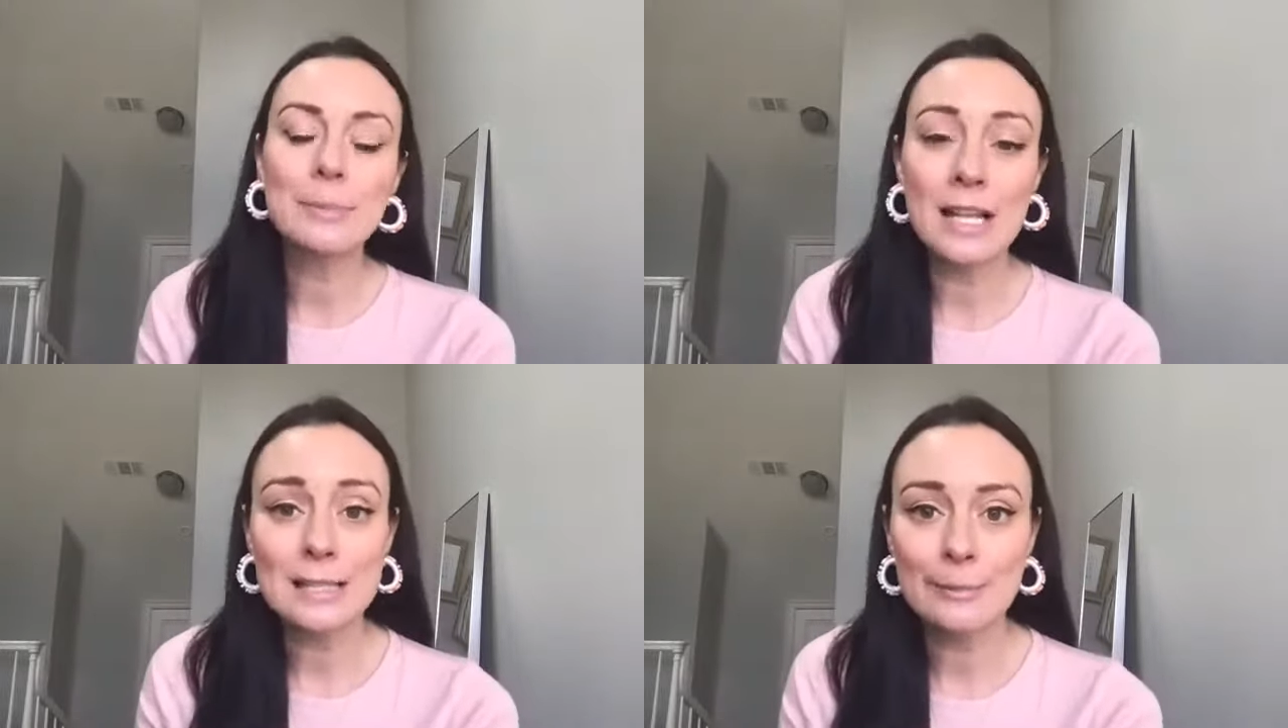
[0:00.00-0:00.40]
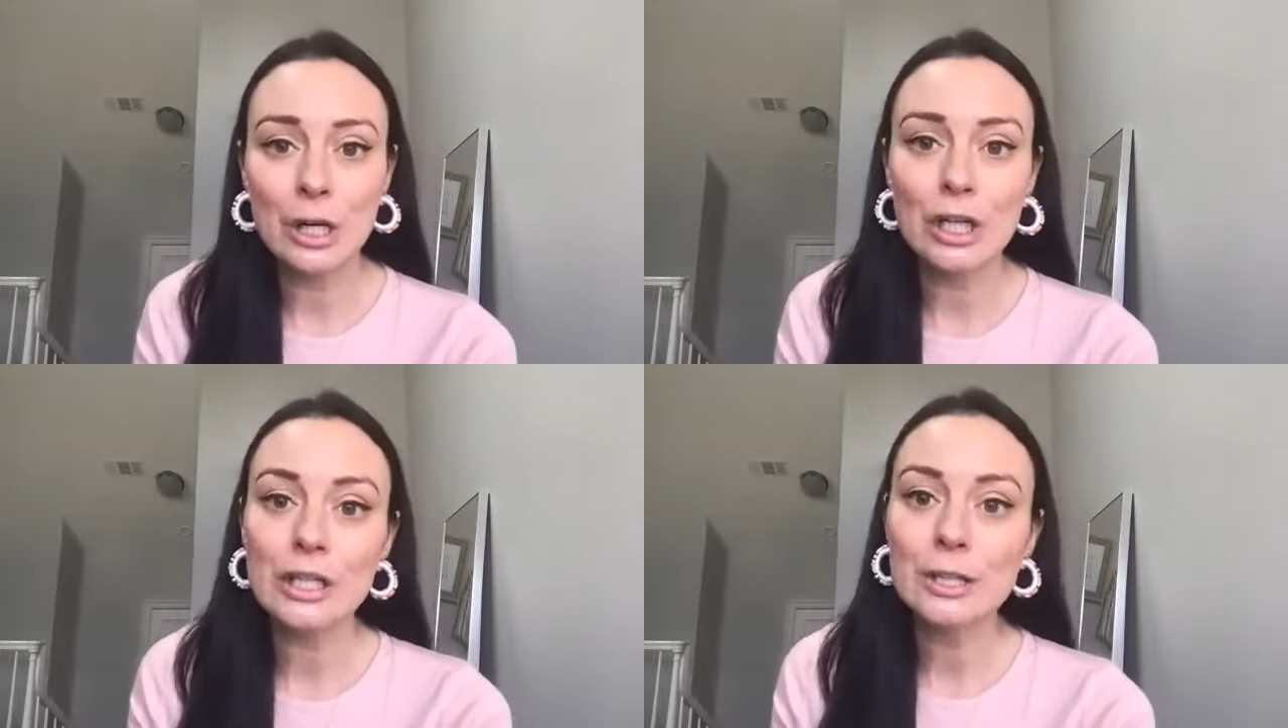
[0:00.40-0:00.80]
Plus
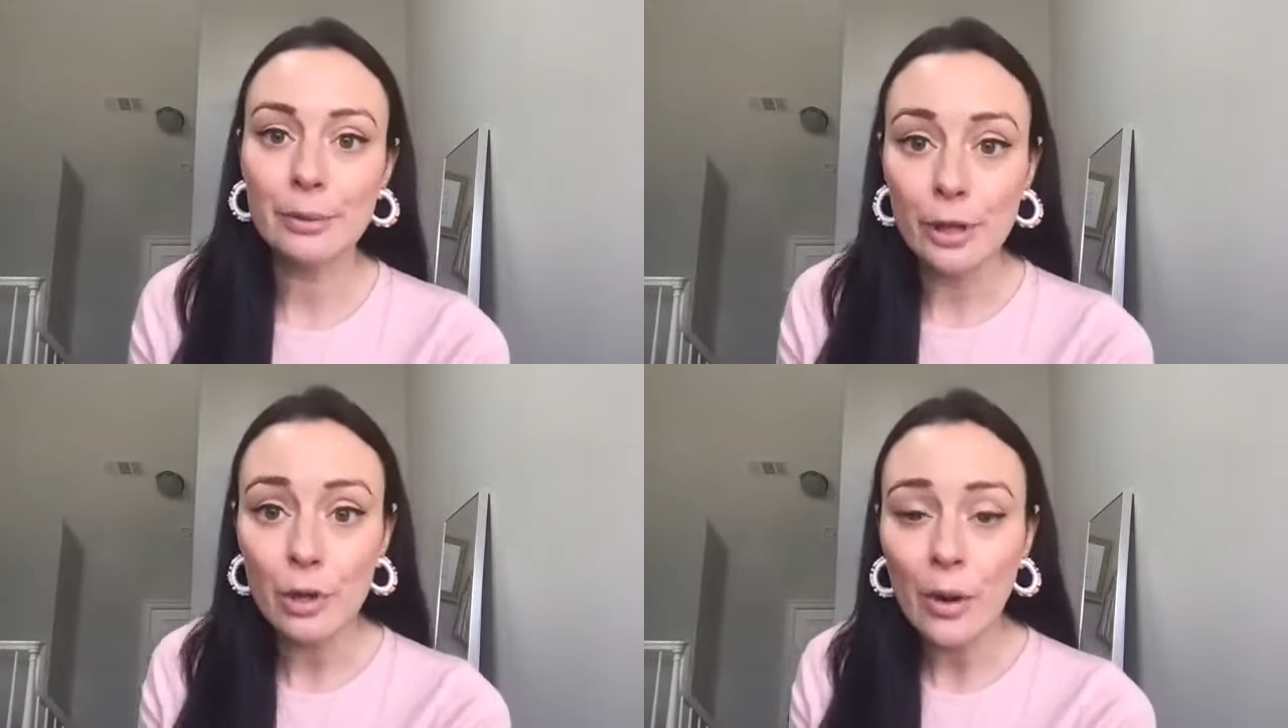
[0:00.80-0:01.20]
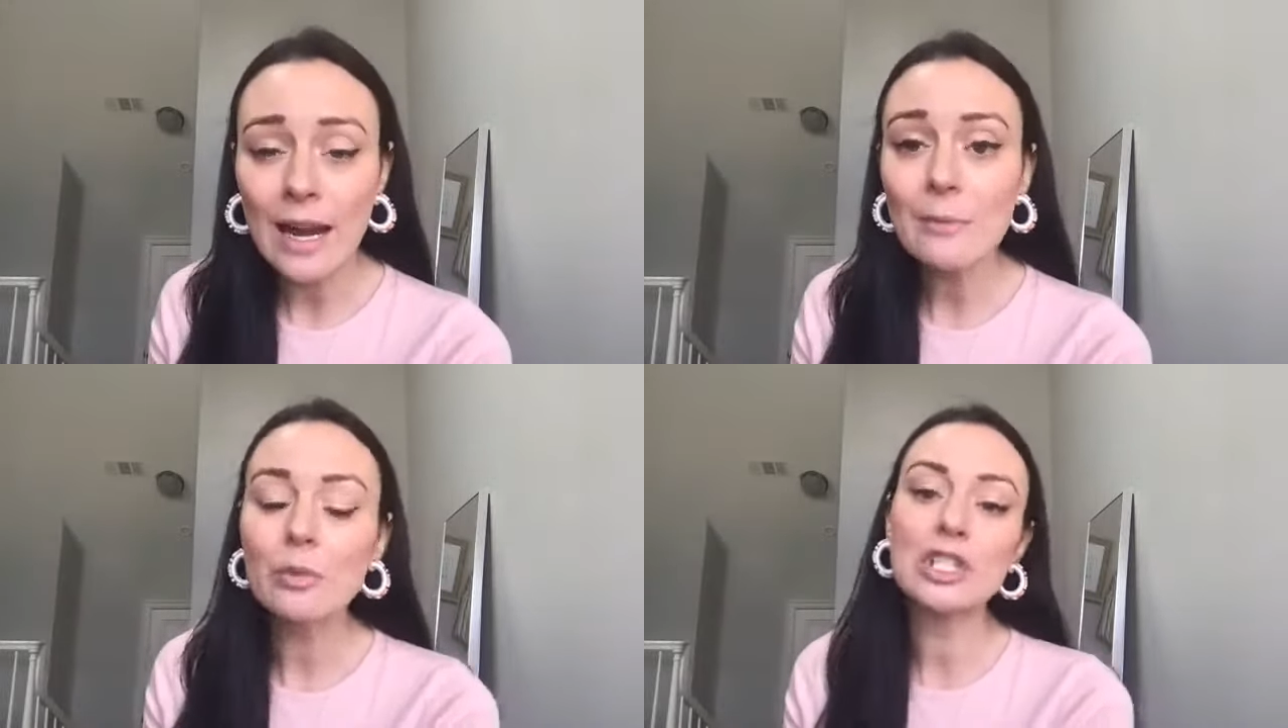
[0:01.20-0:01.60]
Perks
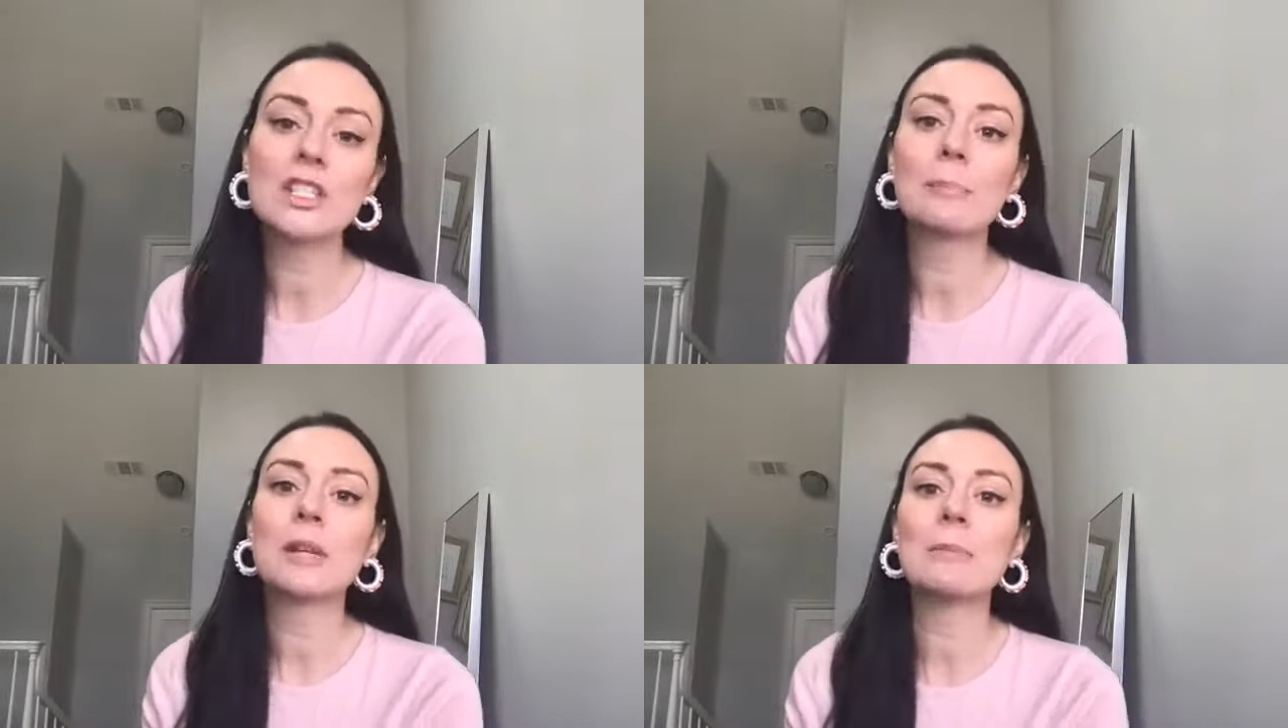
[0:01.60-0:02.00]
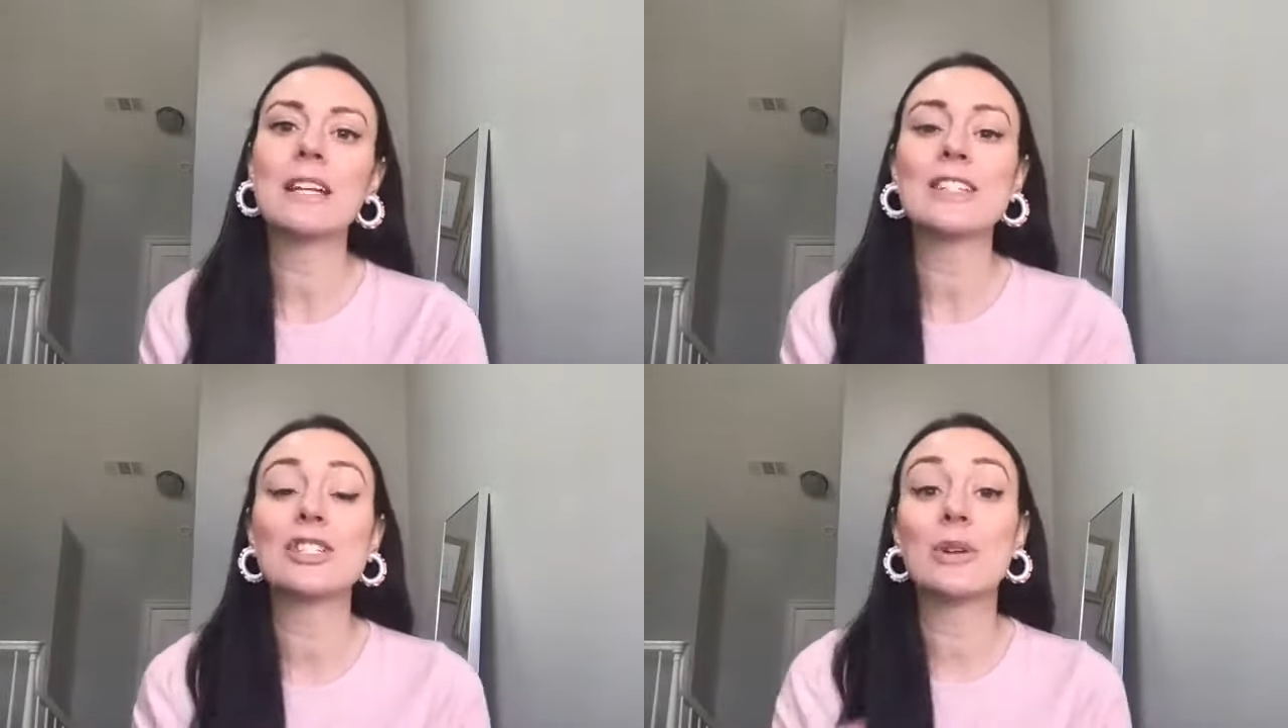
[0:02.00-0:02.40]
program, which simply
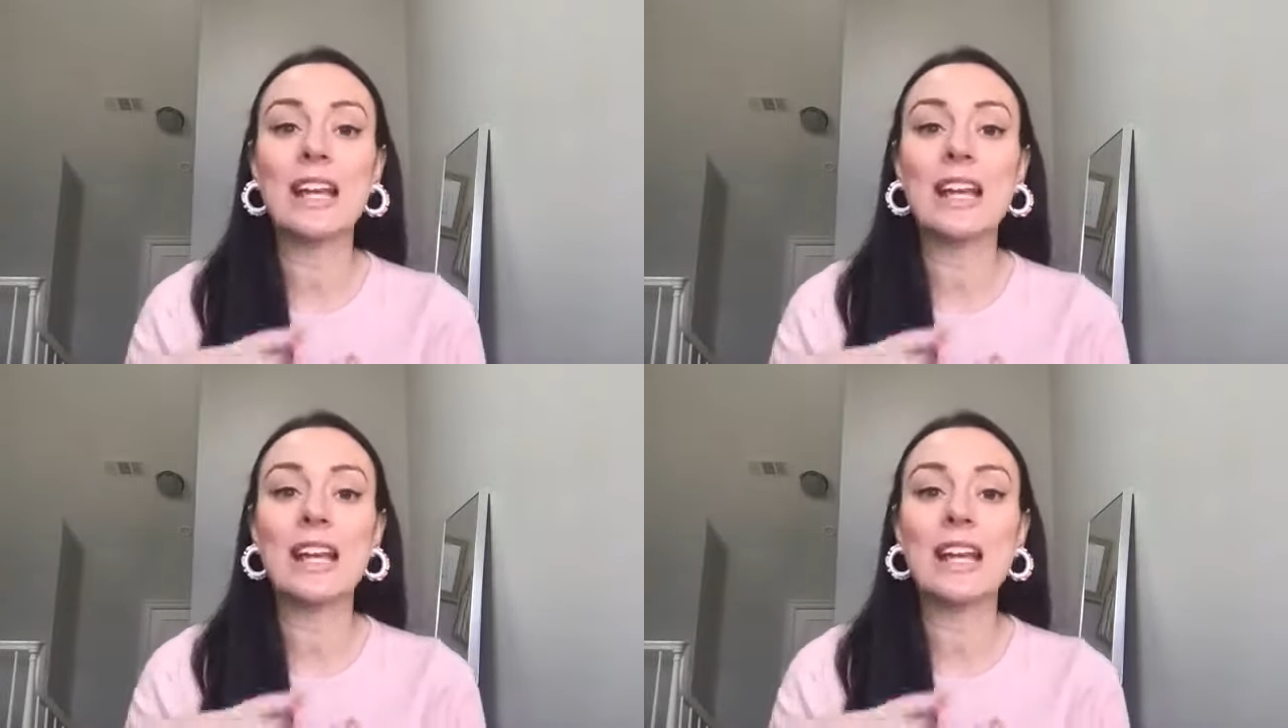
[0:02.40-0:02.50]
means you get